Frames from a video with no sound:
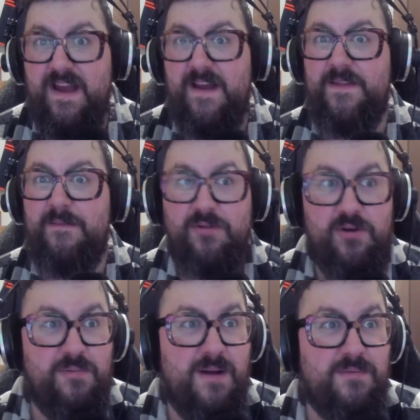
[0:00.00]
And the
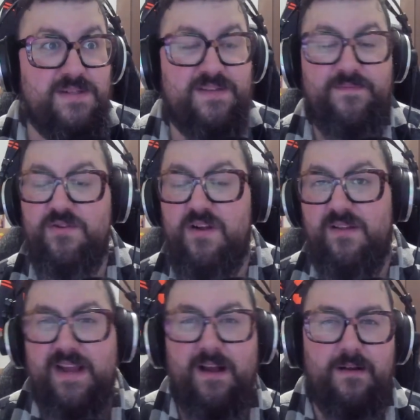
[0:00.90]
Blue Bombers, if you're not
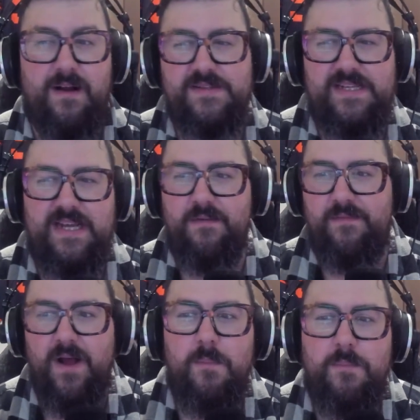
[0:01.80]
like a
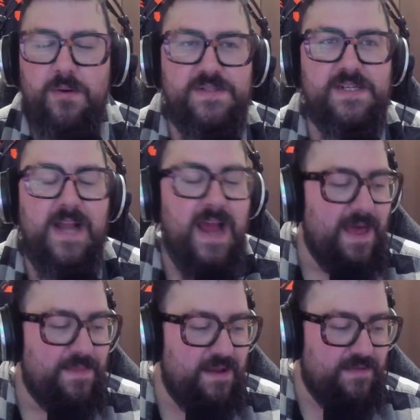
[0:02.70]
CFL person,
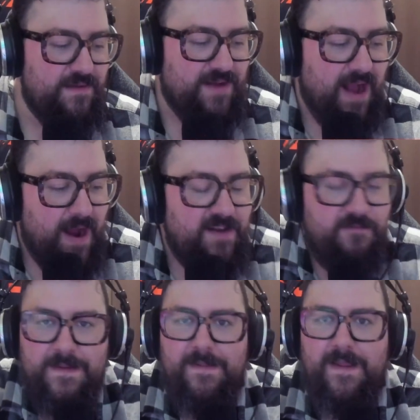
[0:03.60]
they've kind of
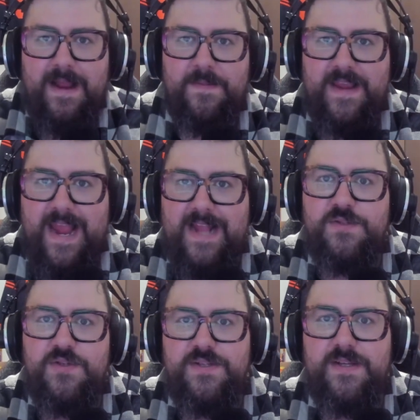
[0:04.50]
been like the
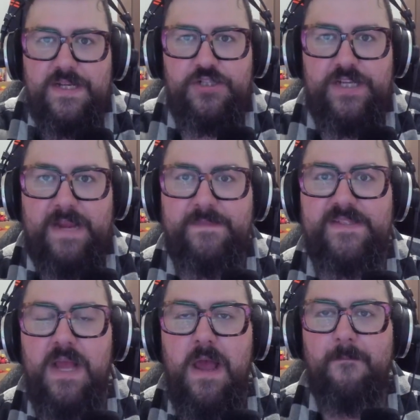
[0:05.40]
Kansas City
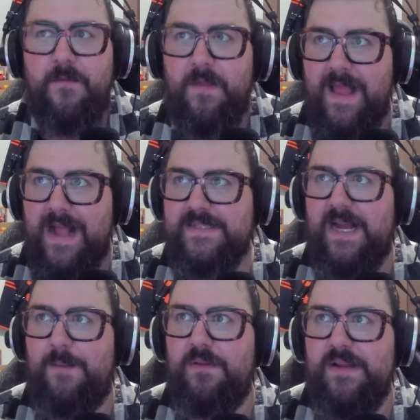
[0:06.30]
Chiefs for the last
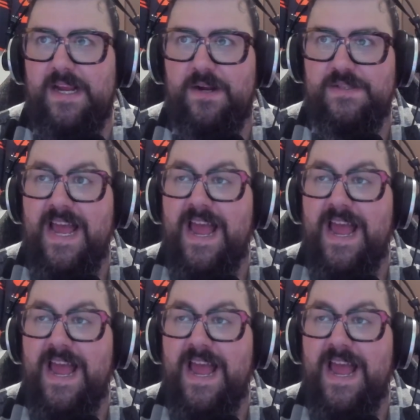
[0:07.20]
couple of years.